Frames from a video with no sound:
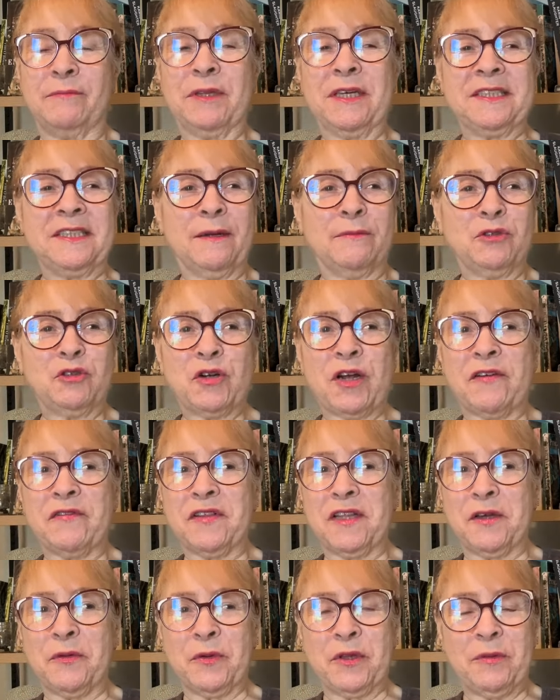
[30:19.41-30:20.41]
Plus, I'm
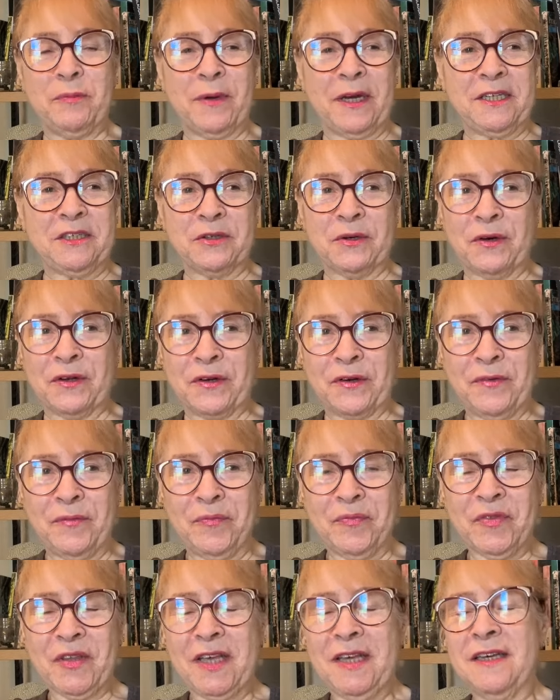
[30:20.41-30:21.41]
traveling with my daughter,
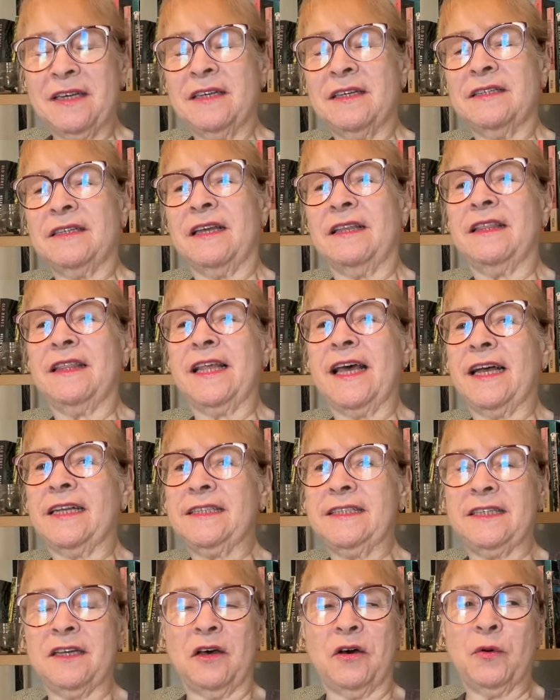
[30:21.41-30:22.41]
and
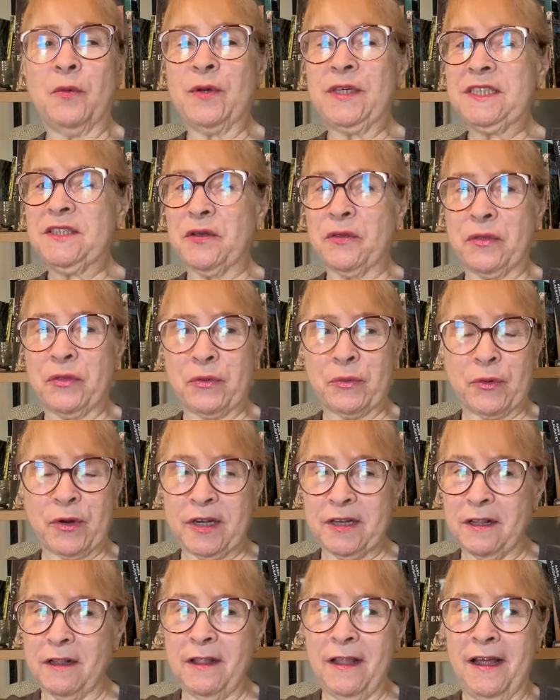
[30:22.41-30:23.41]
that's always a
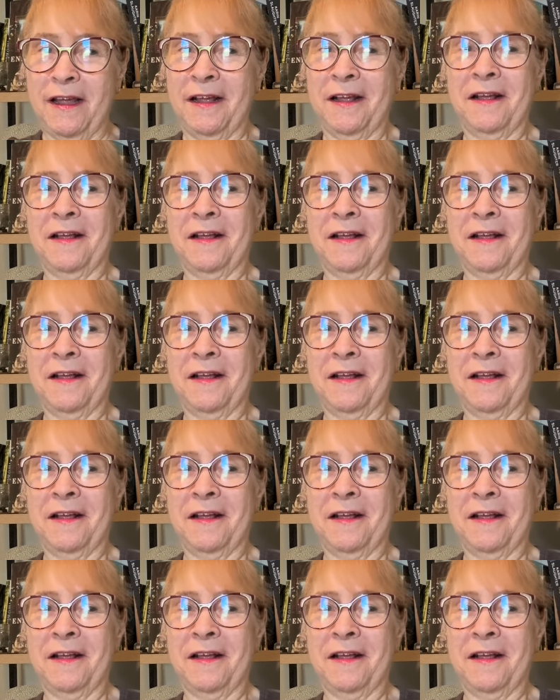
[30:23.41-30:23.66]
thrill